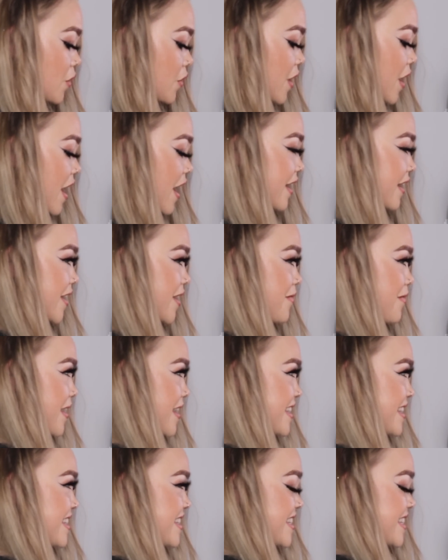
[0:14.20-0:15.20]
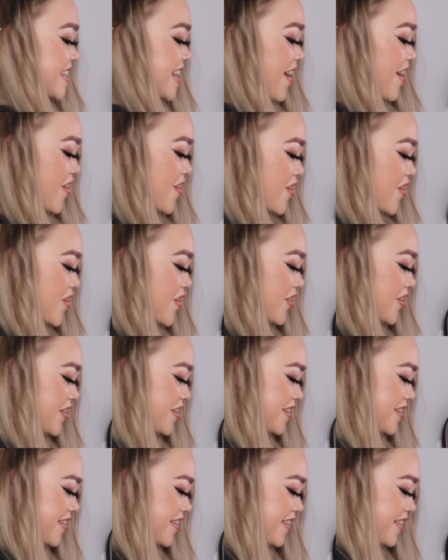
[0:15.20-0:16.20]
the hell am I sat on?
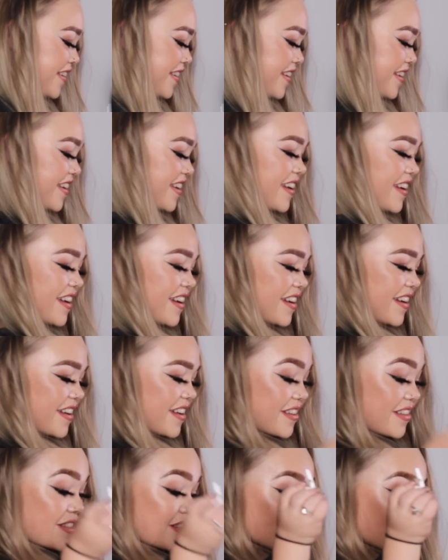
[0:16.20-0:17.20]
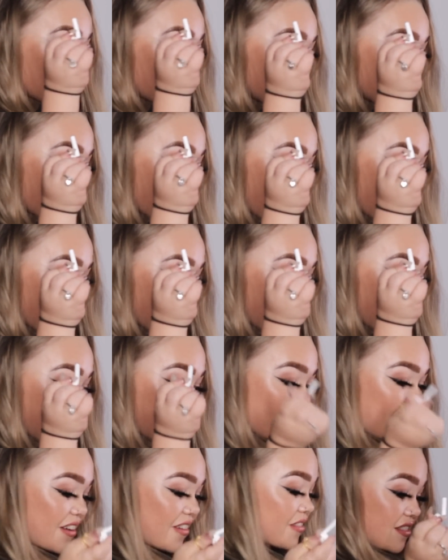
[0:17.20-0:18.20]
Look at
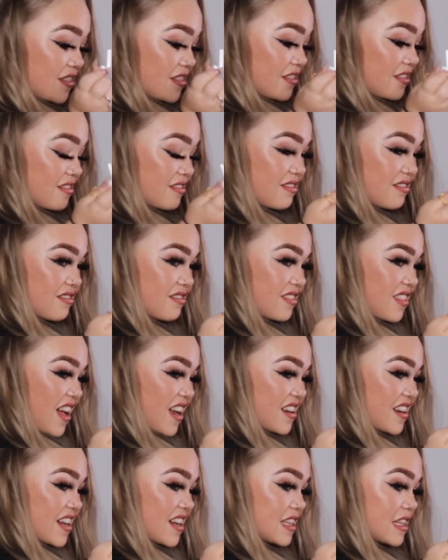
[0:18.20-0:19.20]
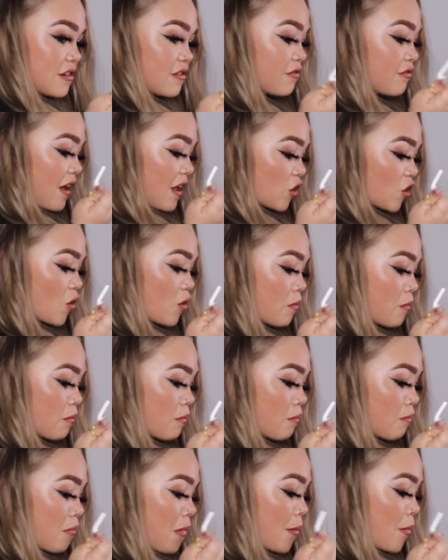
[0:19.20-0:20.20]
that. That nearly fell up
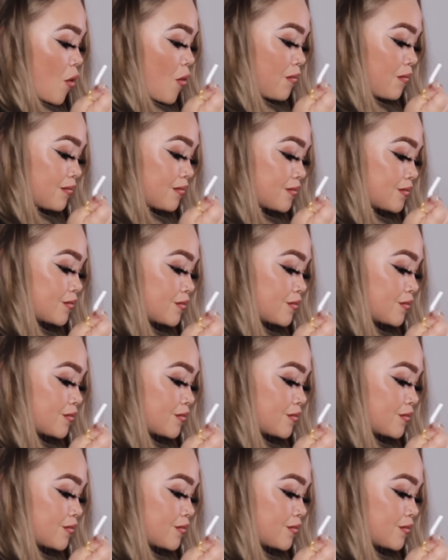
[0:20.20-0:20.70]
my bum.